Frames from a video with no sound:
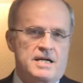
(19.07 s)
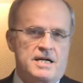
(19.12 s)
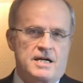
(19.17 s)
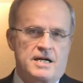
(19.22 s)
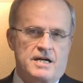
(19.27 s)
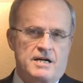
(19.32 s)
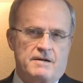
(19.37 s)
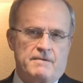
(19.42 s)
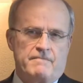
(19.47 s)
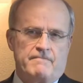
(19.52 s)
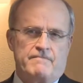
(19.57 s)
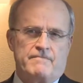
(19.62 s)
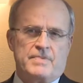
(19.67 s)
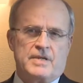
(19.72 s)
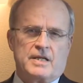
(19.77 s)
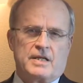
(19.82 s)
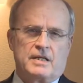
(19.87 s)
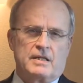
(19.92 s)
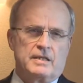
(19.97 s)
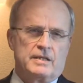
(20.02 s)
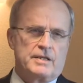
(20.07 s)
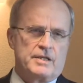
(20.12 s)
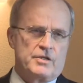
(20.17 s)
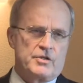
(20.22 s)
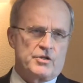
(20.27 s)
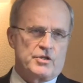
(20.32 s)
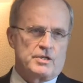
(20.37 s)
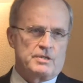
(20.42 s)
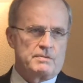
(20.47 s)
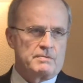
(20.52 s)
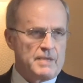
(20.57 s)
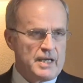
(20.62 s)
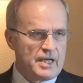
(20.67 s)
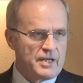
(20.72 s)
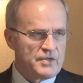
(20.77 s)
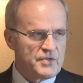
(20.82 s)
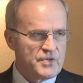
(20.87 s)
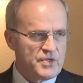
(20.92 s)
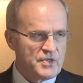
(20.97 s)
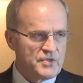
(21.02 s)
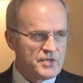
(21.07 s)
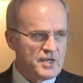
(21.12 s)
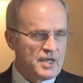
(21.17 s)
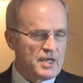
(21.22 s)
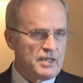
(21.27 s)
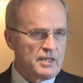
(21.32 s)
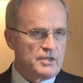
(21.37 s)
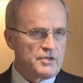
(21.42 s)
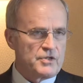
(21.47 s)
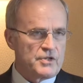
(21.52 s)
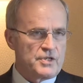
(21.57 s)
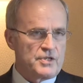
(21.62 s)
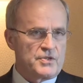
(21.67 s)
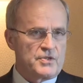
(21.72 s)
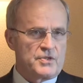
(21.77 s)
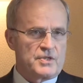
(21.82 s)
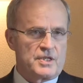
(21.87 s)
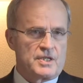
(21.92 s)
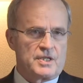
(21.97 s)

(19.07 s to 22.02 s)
Um, been a clinician, anesthesiologist